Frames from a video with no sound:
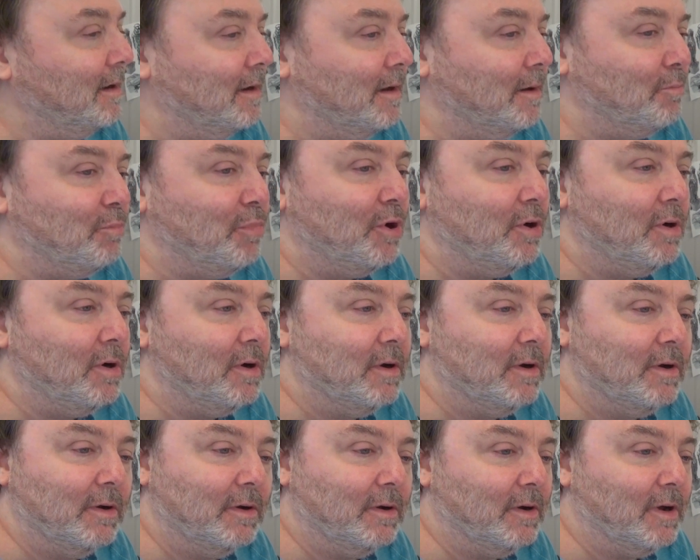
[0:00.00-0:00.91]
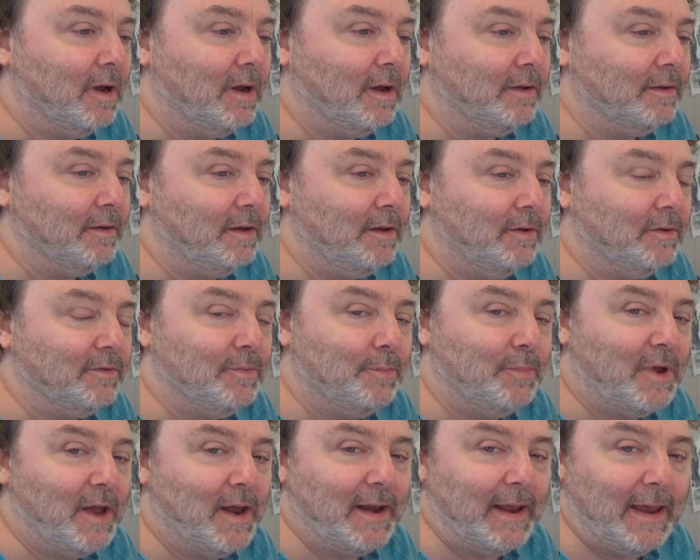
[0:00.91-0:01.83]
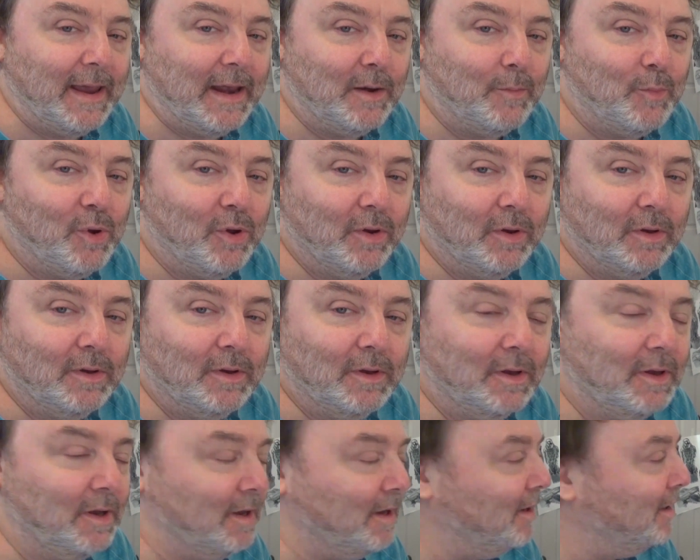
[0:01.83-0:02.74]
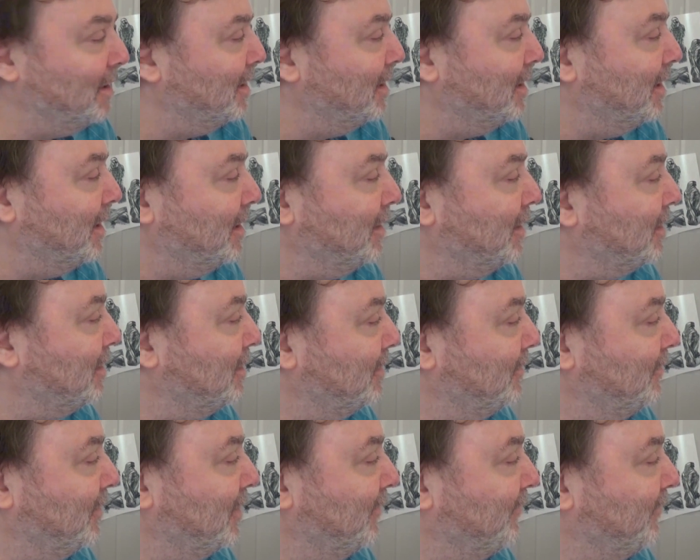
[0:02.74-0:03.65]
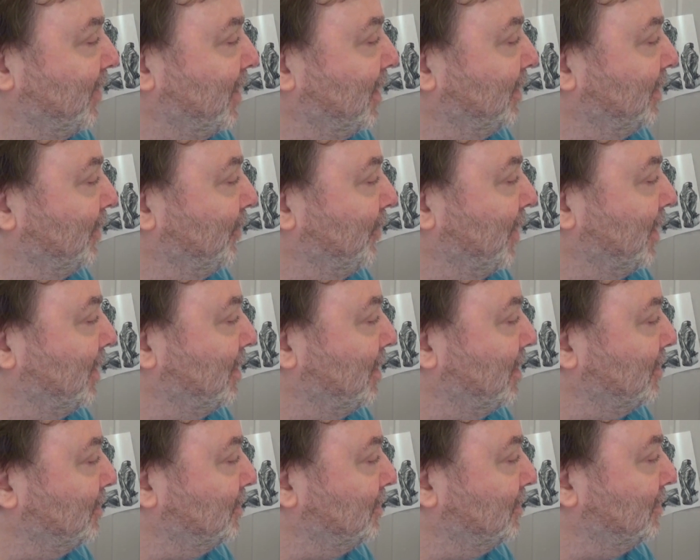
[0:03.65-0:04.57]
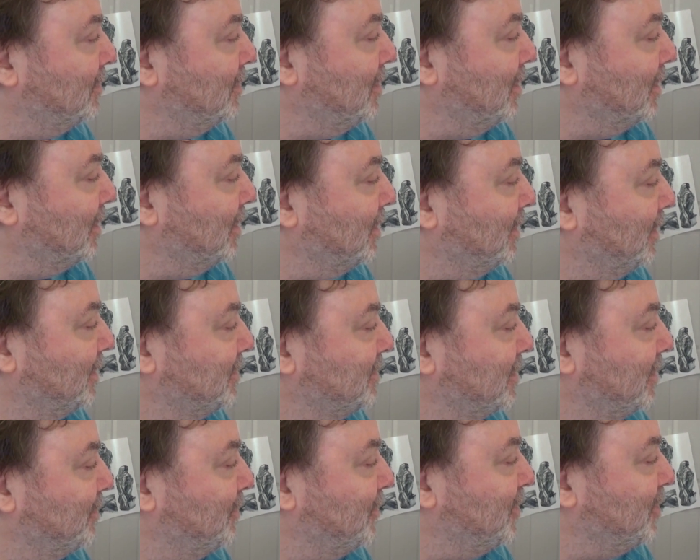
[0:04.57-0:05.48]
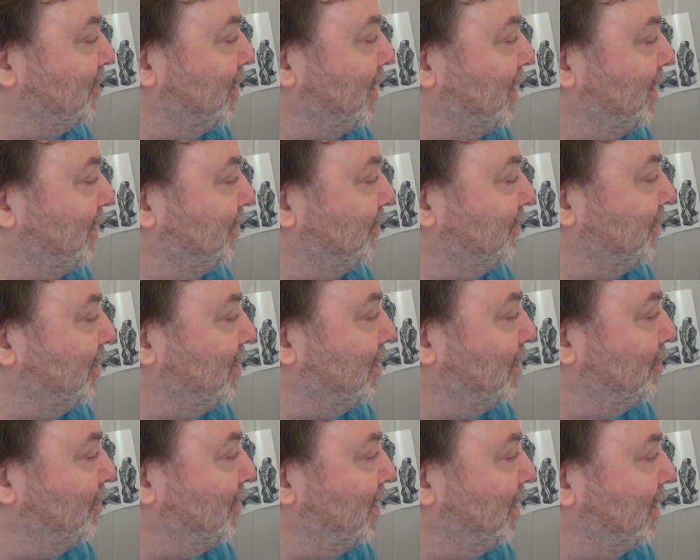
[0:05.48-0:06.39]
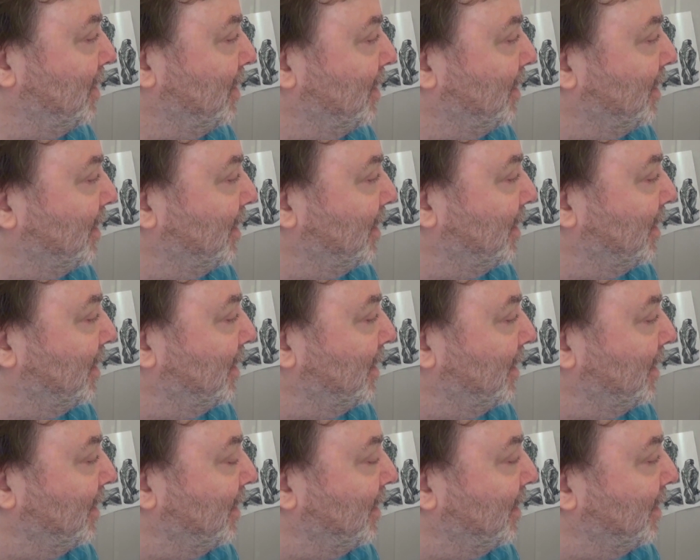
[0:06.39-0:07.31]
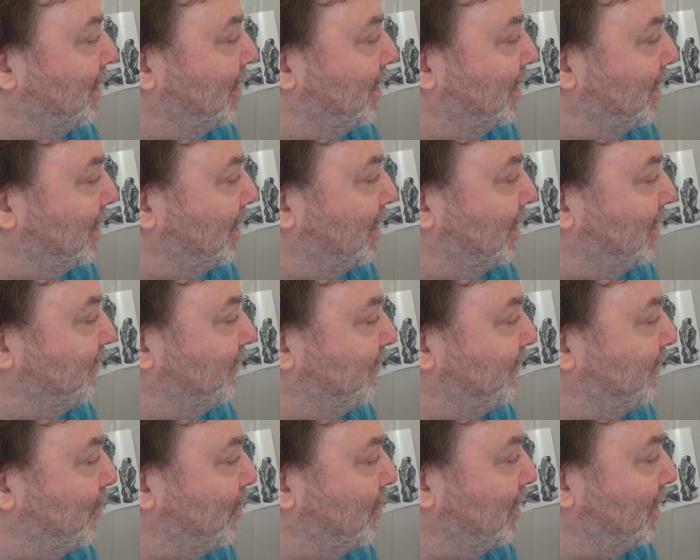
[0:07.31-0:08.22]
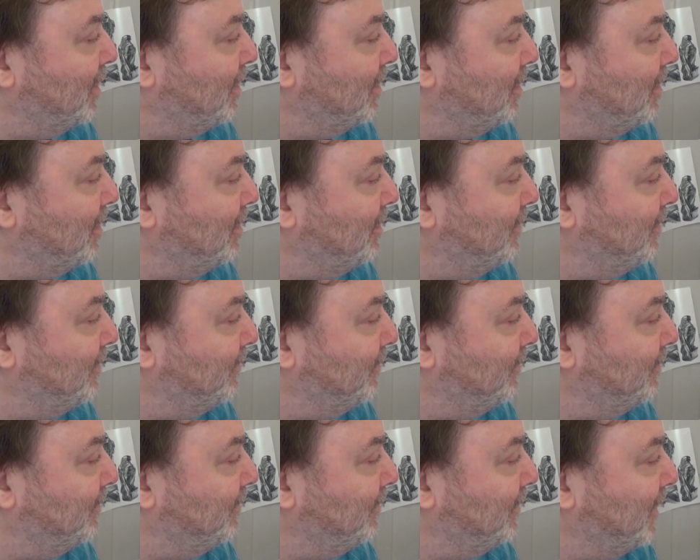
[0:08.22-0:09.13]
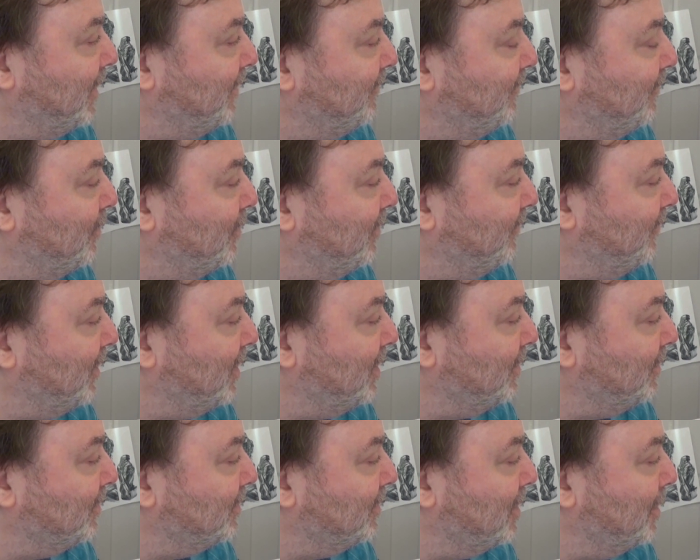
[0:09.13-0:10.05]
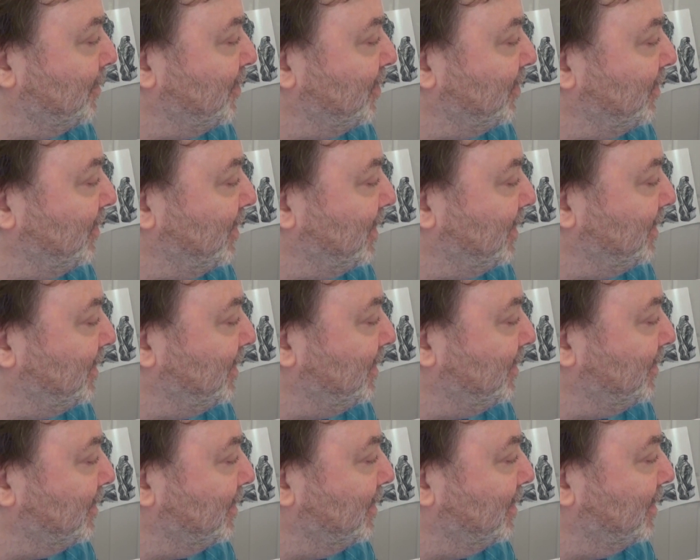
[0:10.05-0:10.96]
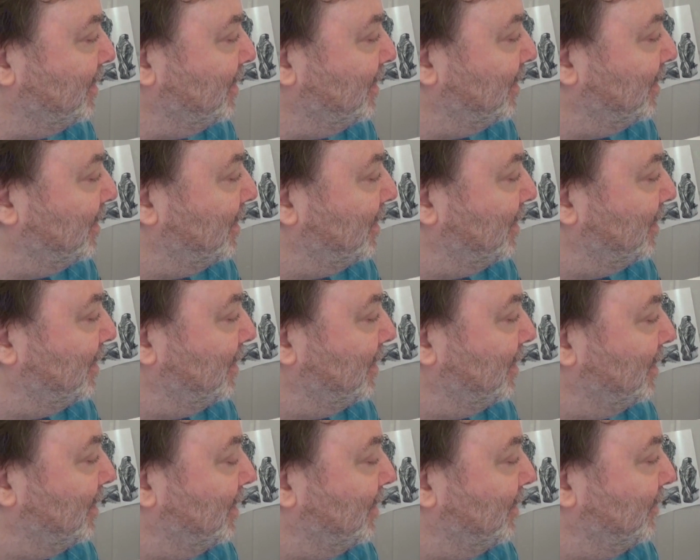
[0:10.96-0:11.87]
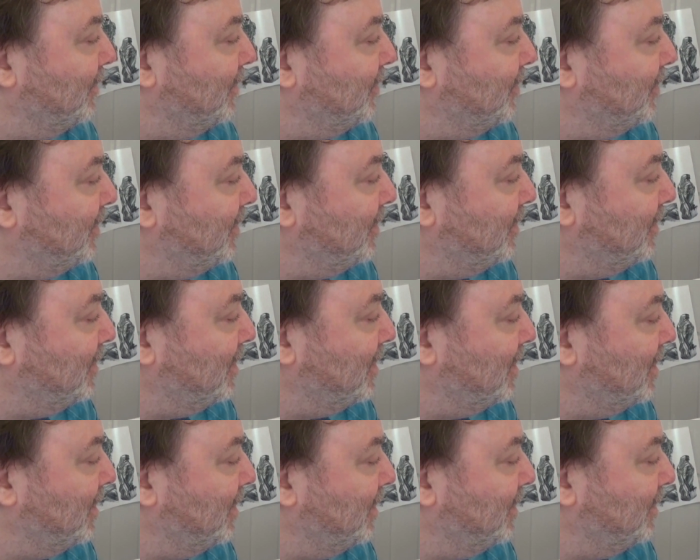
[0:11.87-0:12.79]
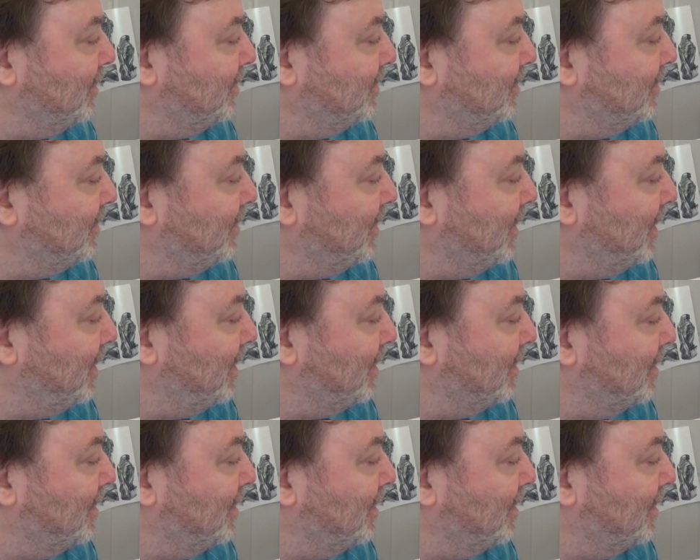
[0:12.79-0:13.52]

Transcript: bird or some kind of animal. And I couldn't. I finally went, oh, look, it's a giant thumb and four fingers coming around here with here's your hand.